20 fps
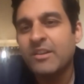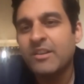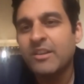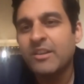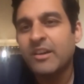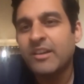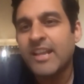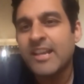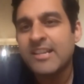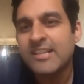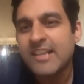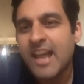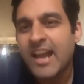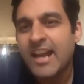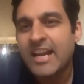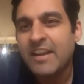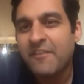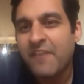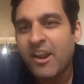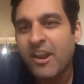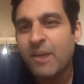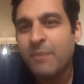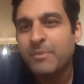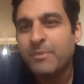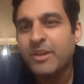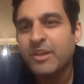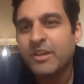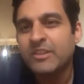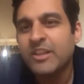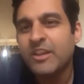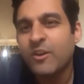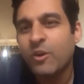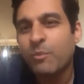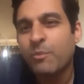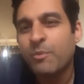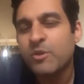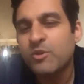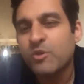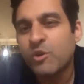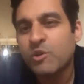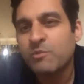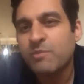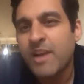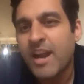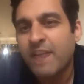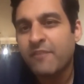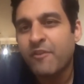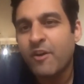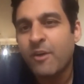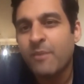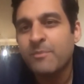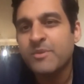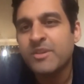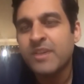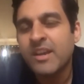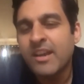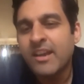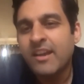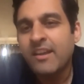Tesla had developed their open source platforms